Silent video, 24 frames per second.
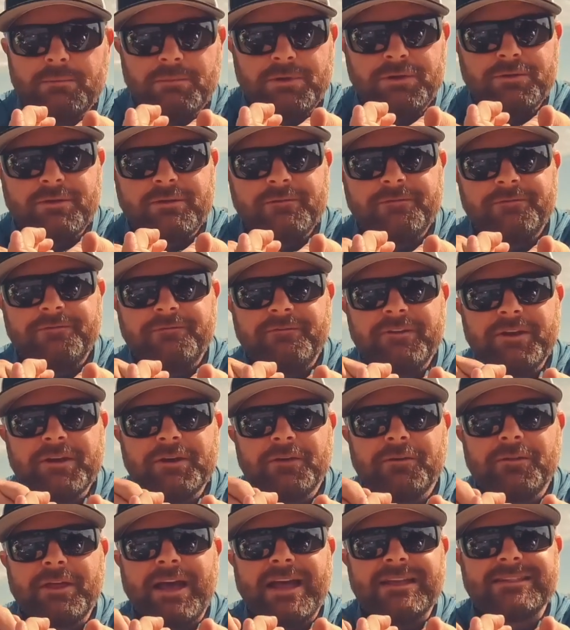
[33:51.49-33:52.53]
but you can
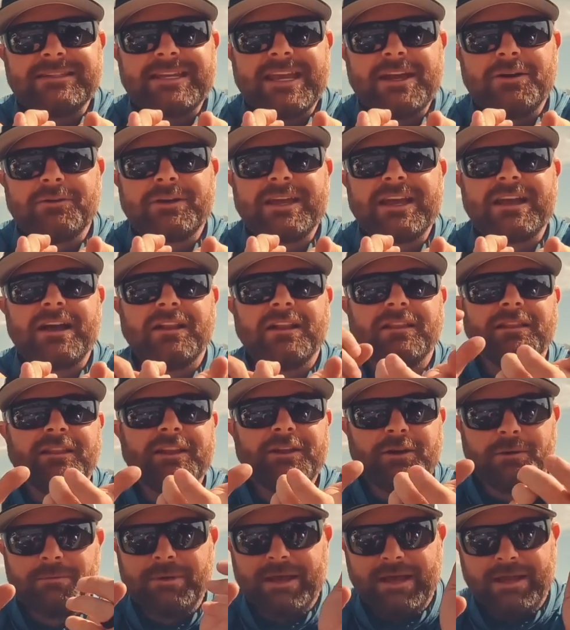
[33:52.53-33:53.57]
feel that tail kick a
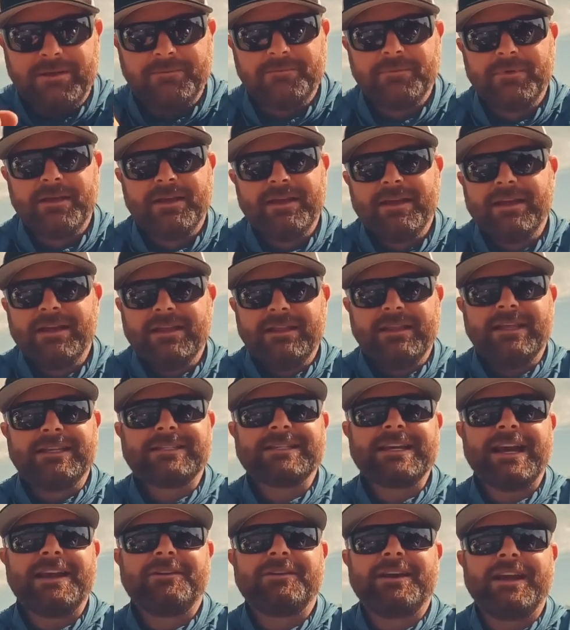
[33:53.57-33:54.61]
little bit. This
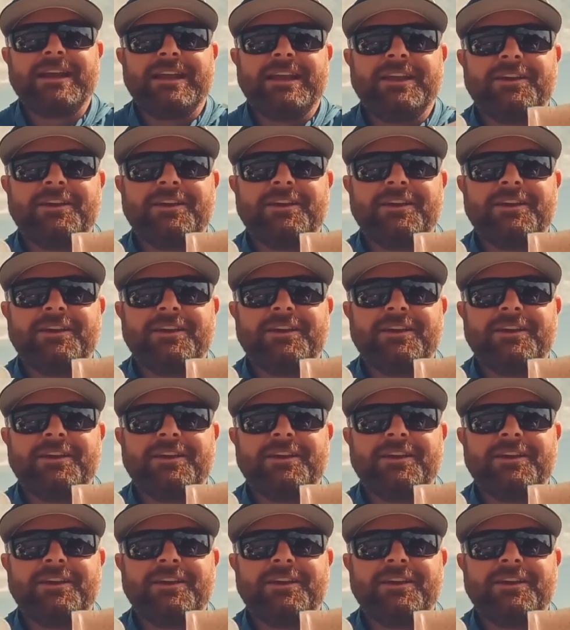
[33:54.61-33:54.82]
guy right